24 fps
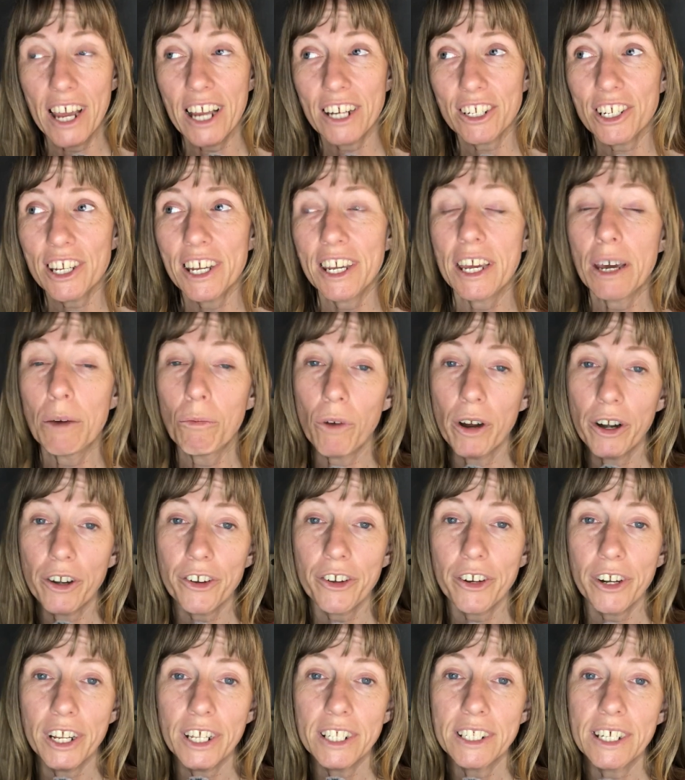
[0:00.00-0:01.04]
Actually, I am
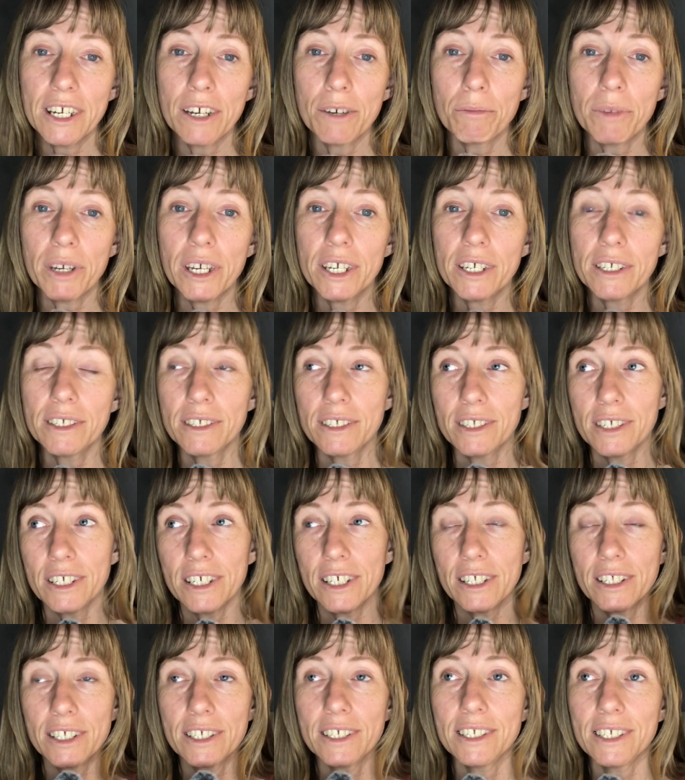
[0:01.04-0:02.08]
watering it down because
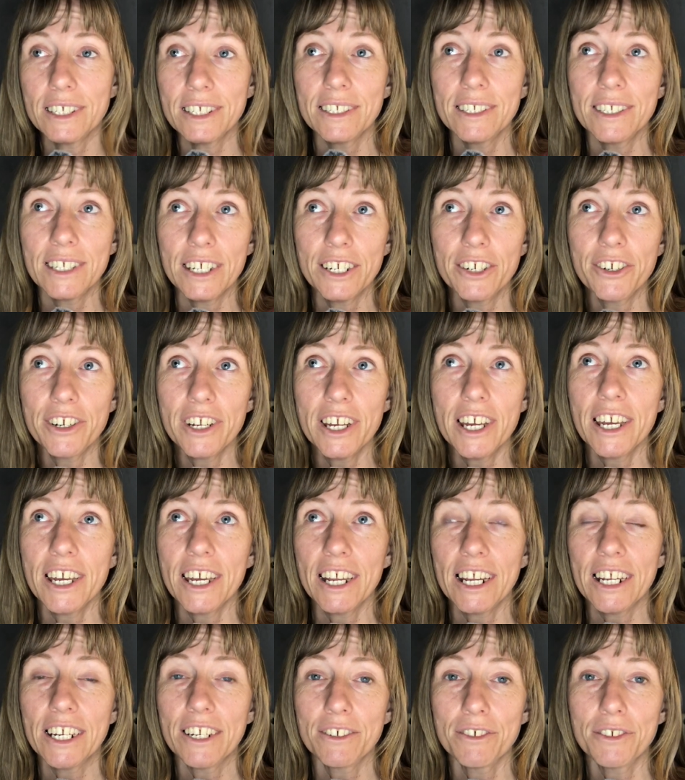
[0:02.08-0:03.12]
like this is internet
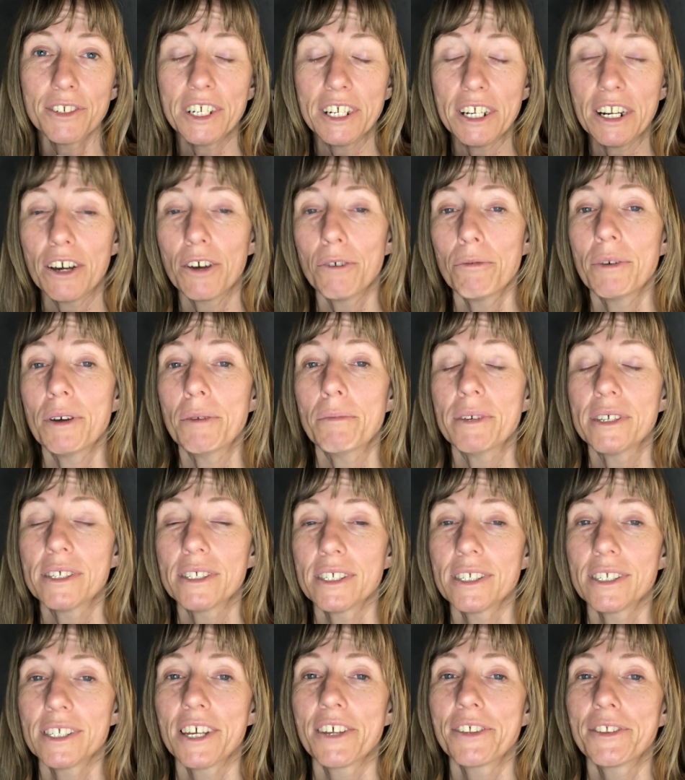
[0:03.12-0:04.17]
and I don't need all my
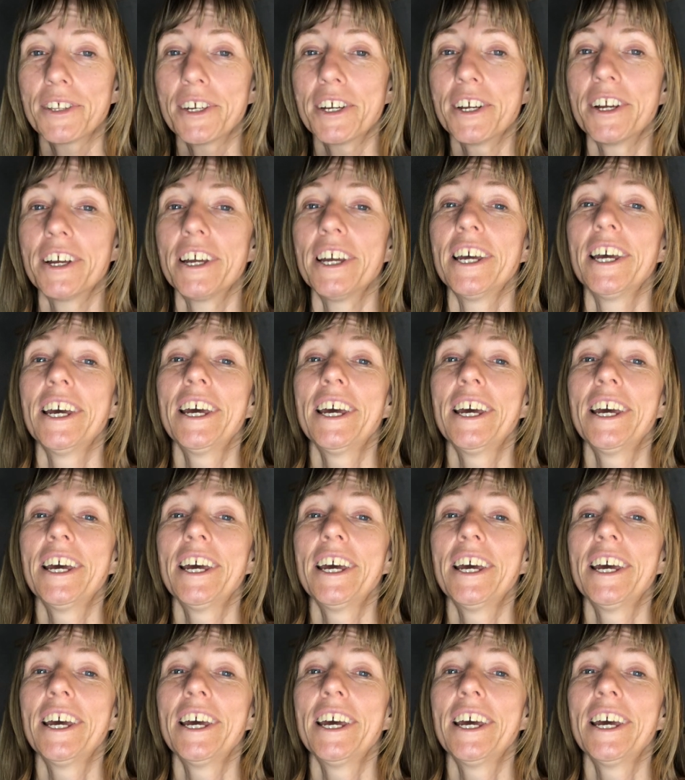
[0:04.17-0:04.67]
business out there.